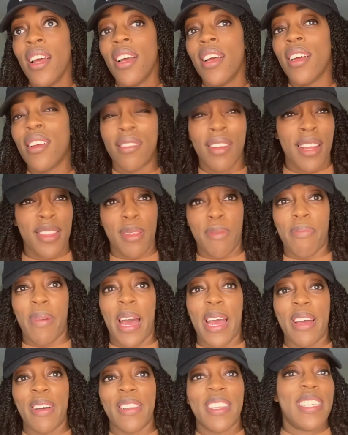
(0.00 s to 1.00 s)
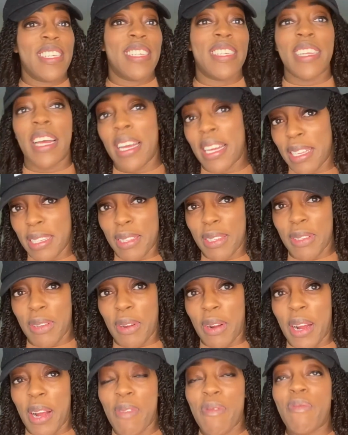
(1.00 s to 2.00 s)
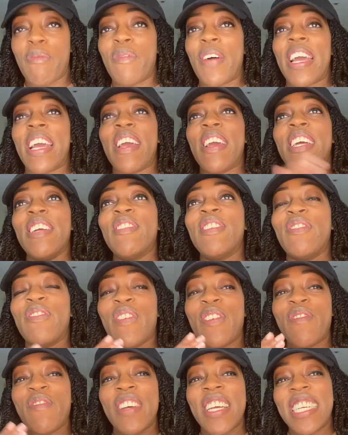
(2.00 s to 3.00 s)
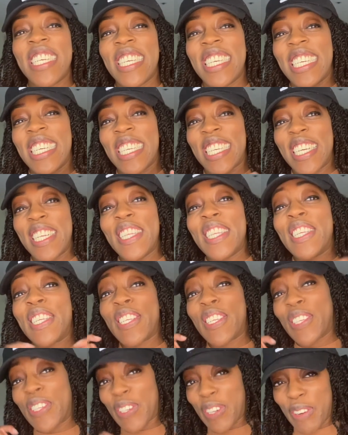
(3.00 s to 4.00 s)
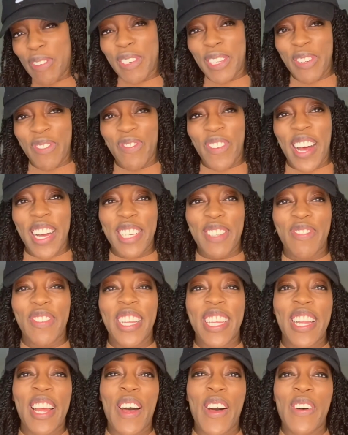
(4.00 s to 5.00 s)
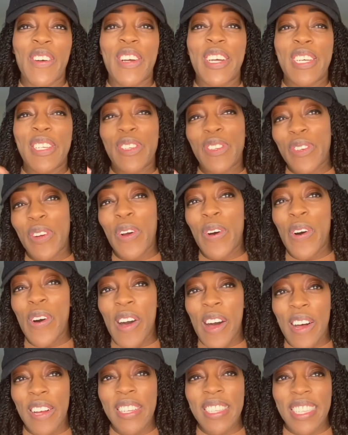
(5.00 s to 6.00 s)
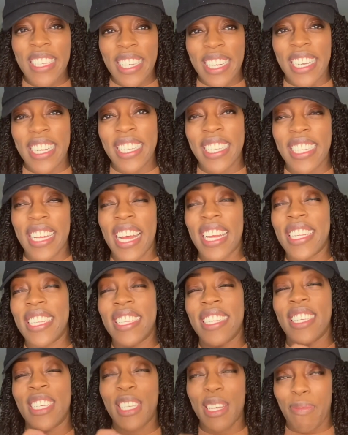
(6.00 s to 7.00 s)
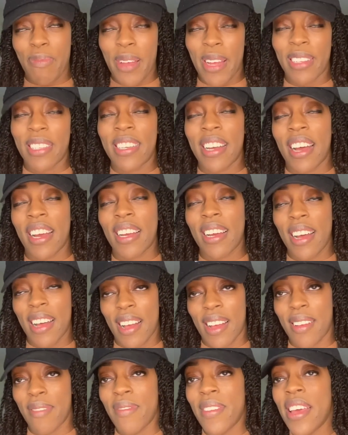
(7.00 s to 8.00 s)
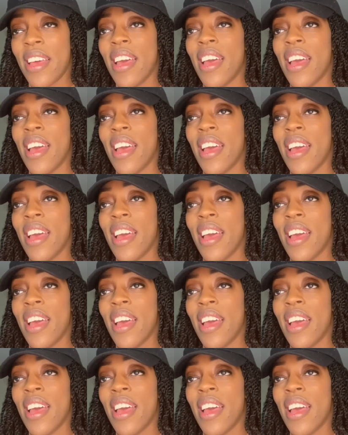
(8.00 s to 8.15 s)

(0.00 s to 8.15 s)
Not the bio. This is not Instagram. My information is in the description box below. Control Alt Denise at gmail dot com.